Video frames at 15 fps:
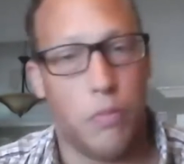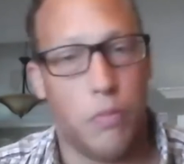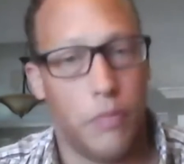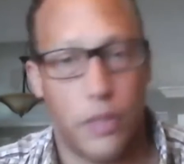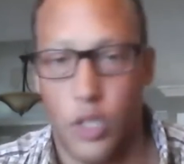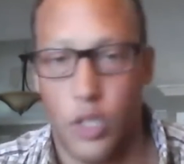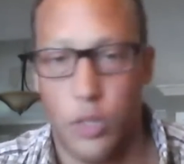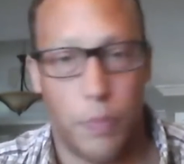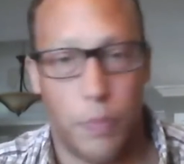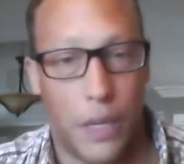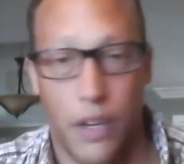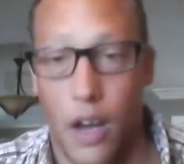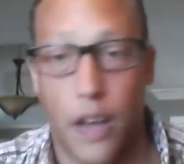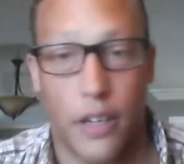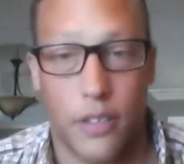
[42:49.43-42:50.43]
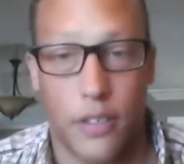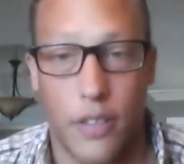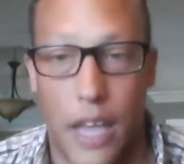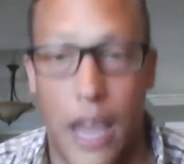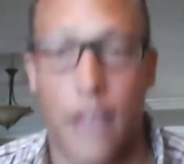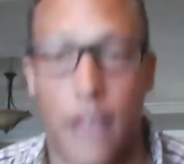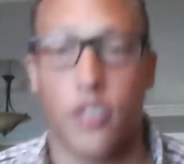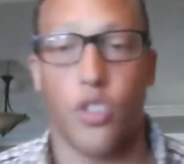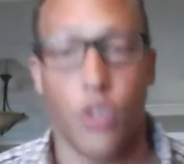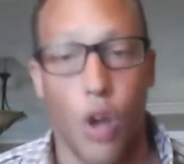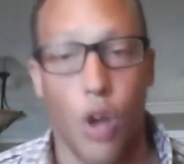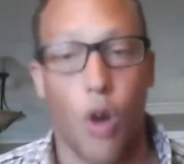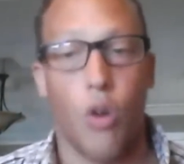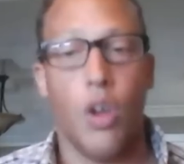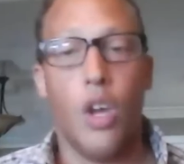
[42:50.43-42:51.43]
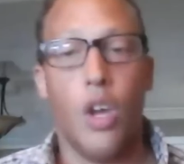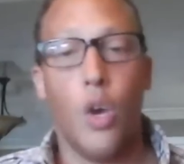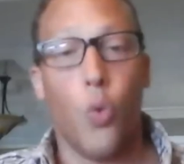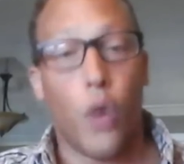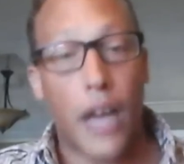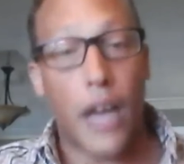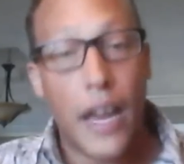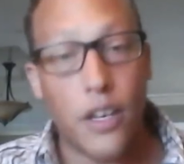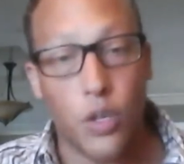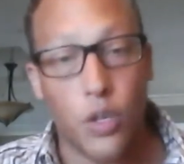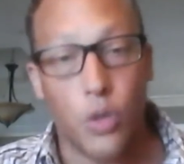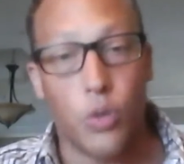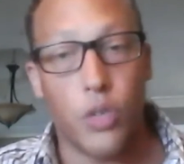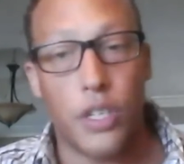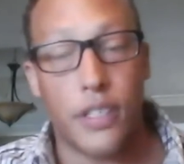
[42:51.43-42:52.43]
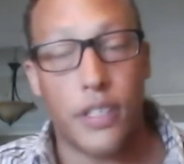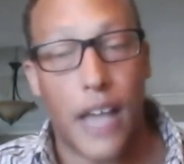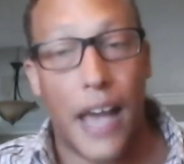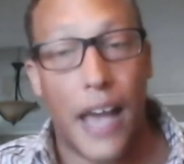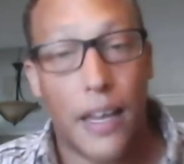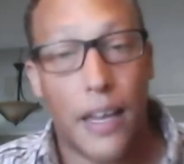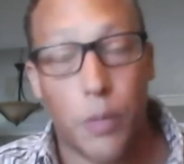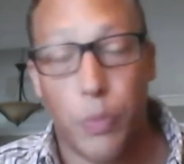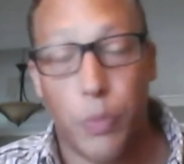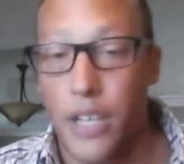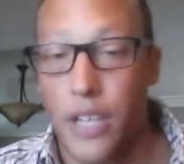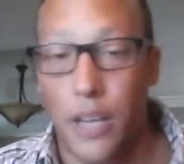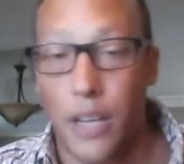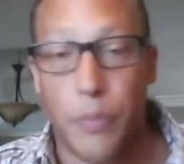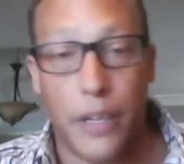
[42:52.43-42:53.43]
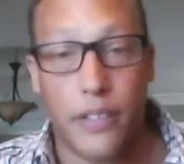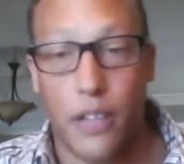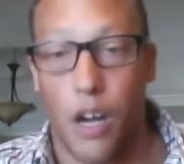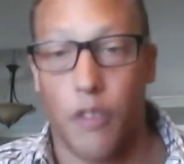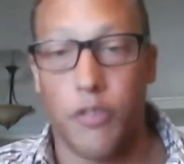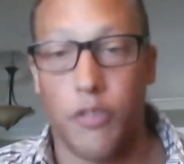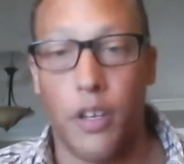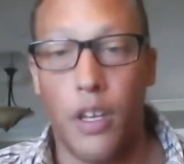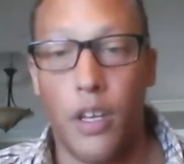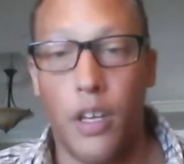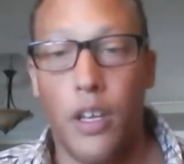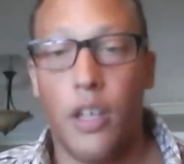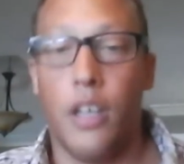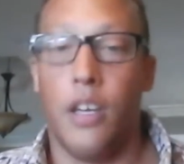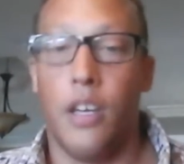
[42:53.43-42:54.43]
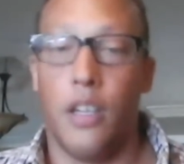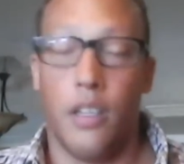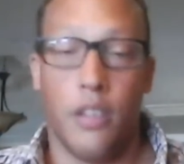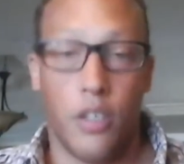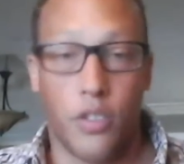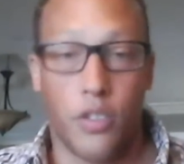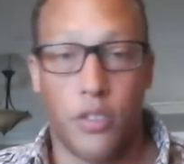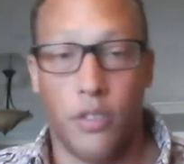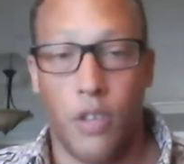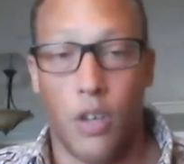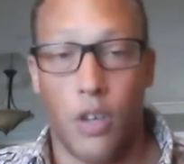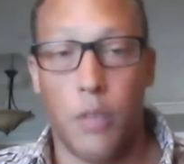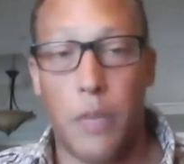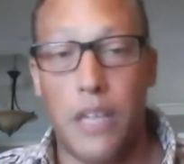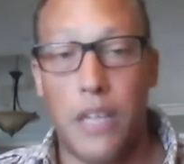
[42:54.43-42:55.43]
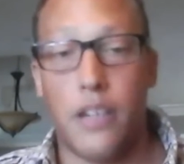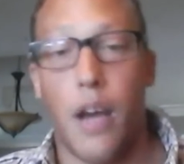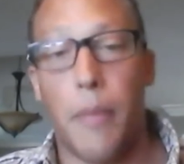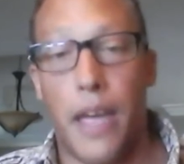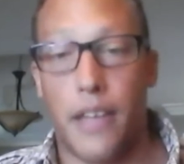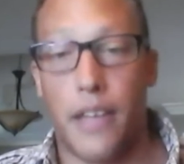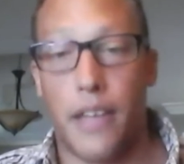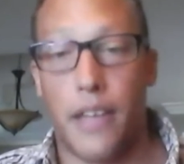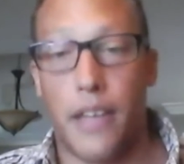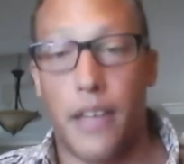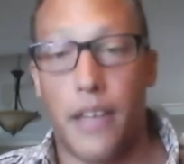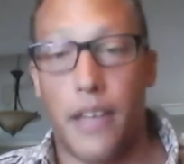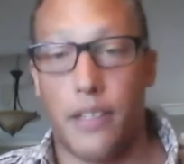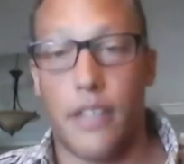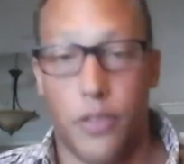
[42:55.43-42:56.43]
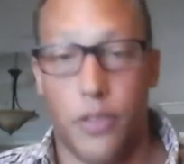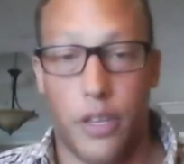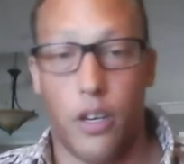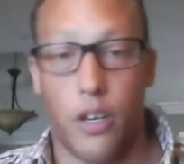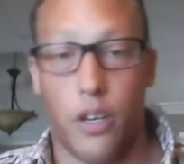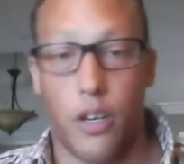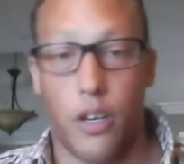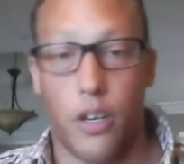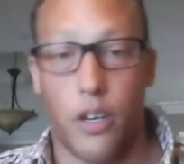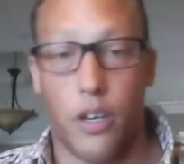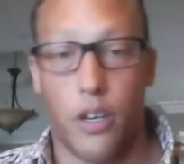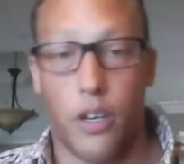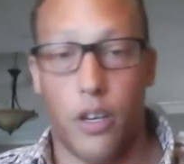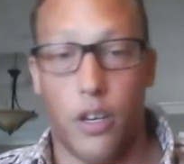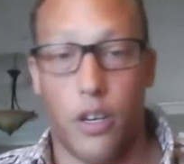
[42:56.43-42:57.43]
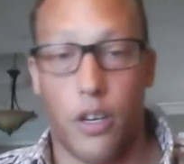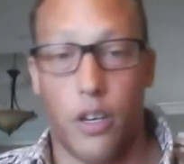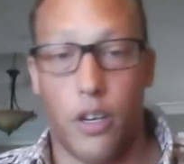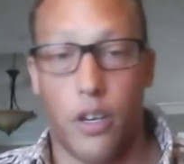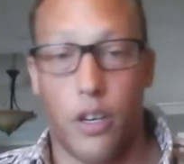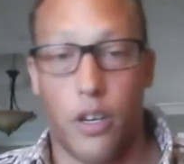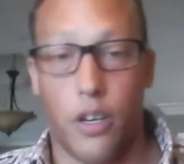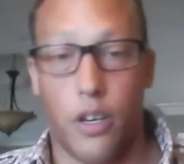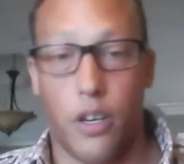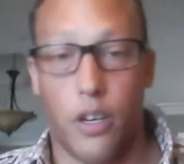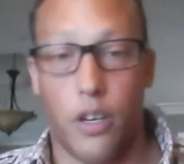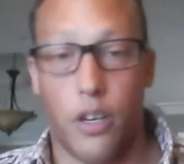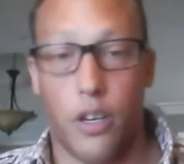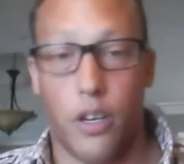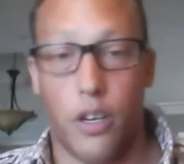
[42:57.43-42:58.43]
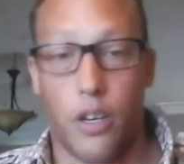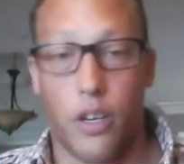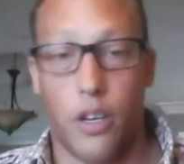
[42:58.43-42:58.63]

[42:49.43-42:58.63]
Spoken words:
Just being honest. And so what I do is I got to protect myself. There's going to be dumbasses out there who are going to say the wrong information